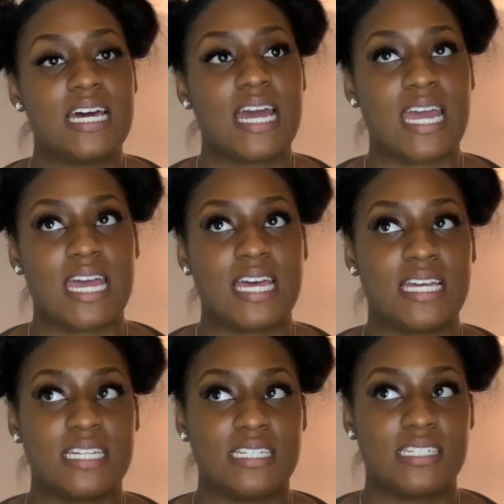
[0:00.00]

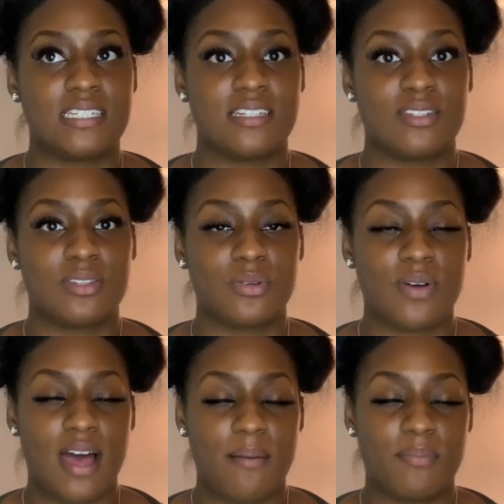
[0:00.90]
And
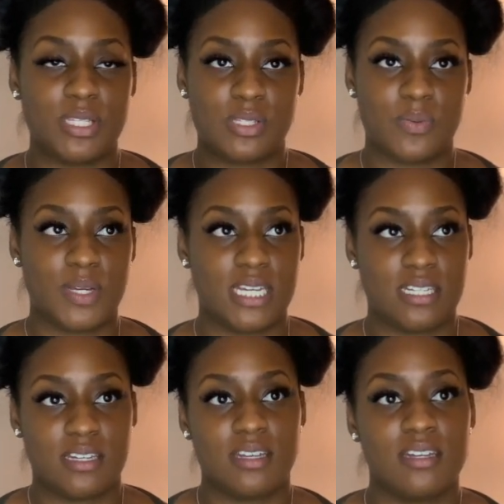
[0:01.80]

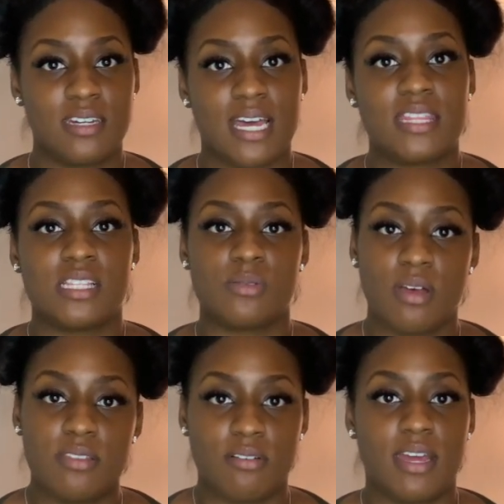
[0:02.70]
between 9th and
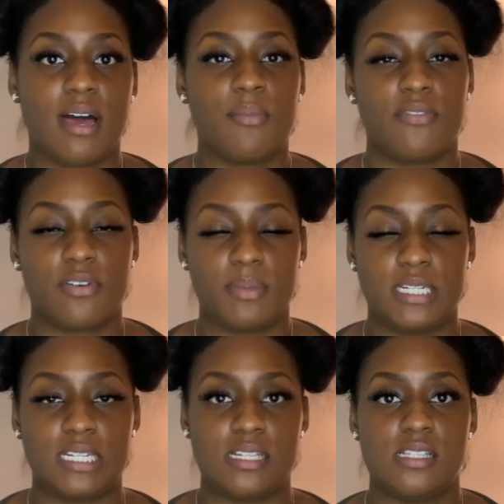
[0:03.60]
12th grade, I went from a
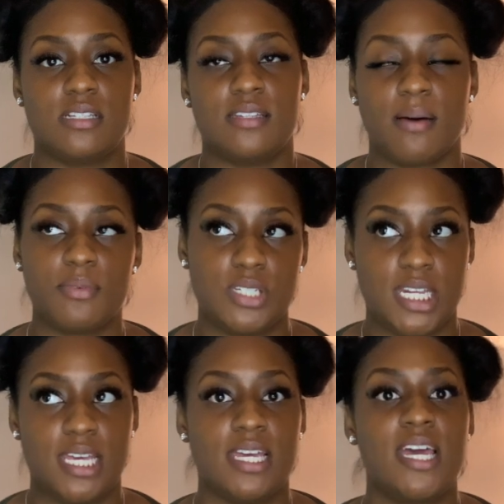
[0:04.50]
D to double
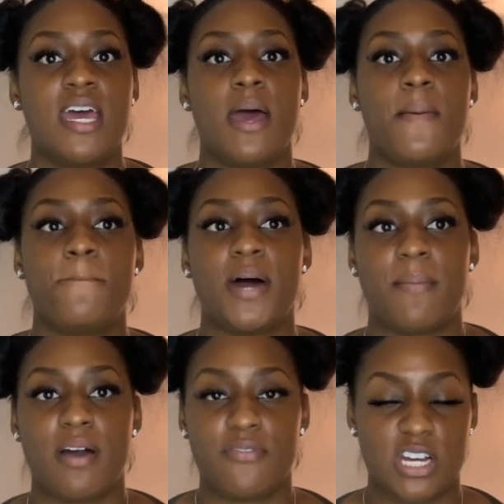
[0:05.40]
G. By
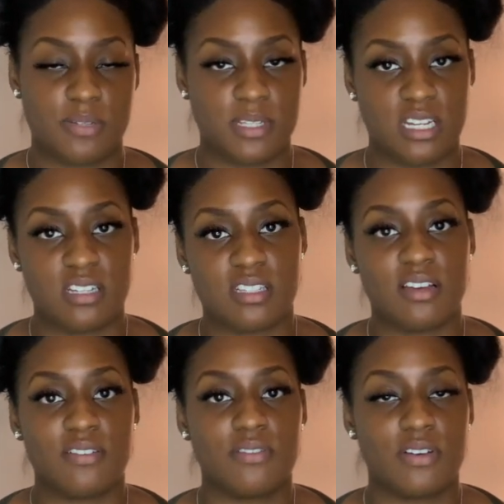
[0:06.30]
my freshman year
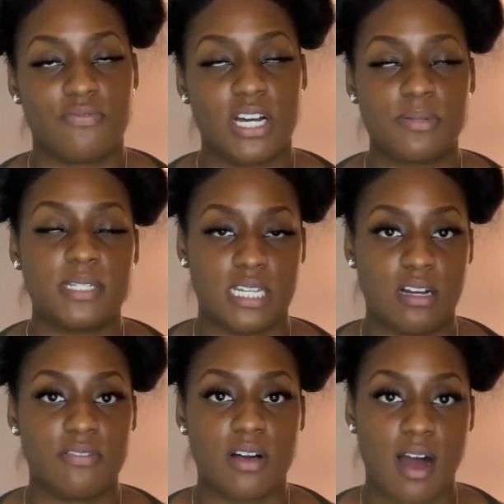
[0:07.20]

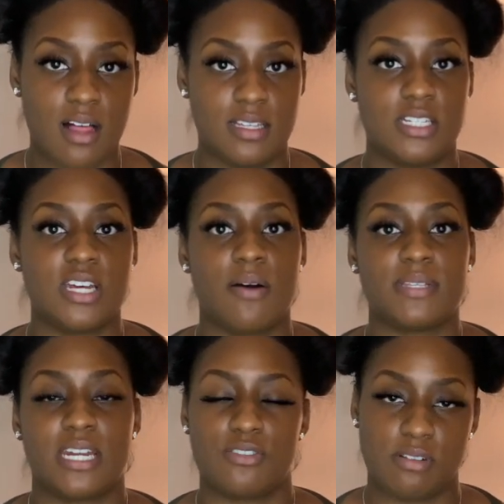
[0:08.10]
of college, I was
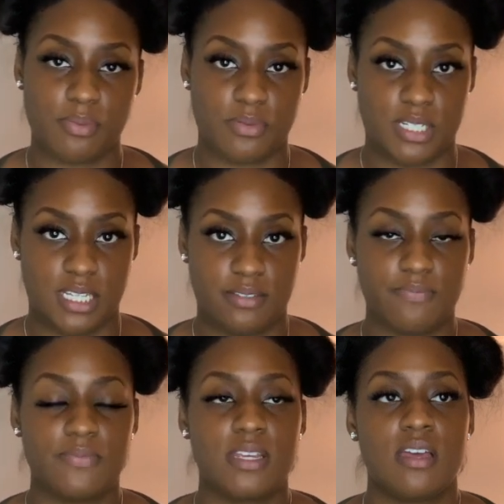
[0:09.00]
at a triple D.
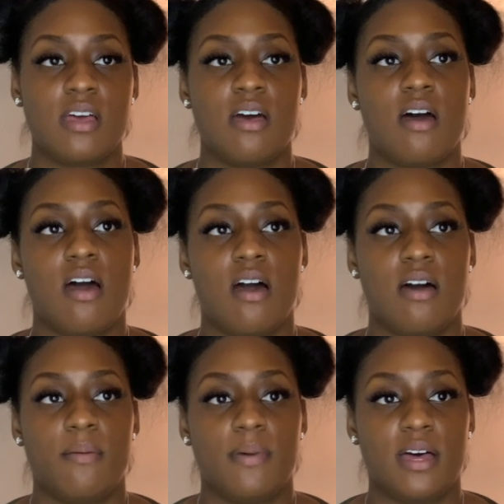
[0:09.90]

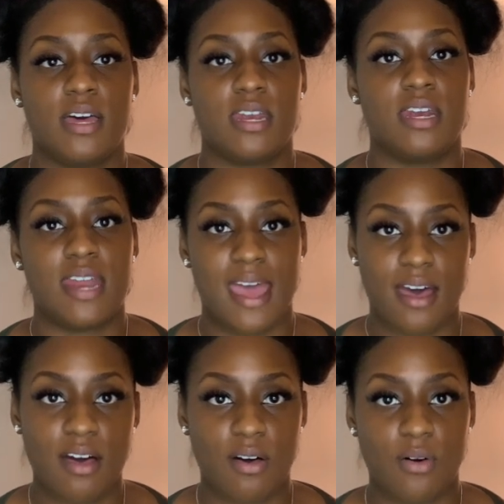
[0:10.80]

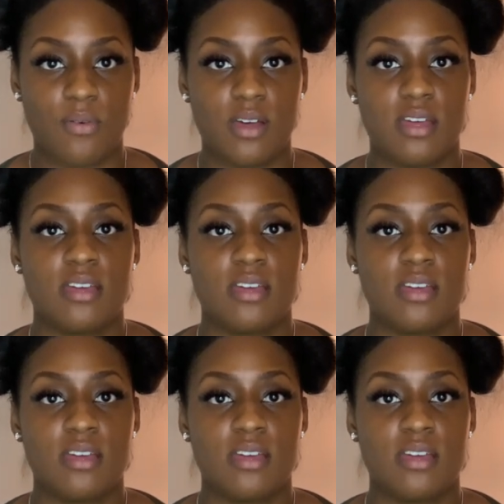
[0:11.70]
Now,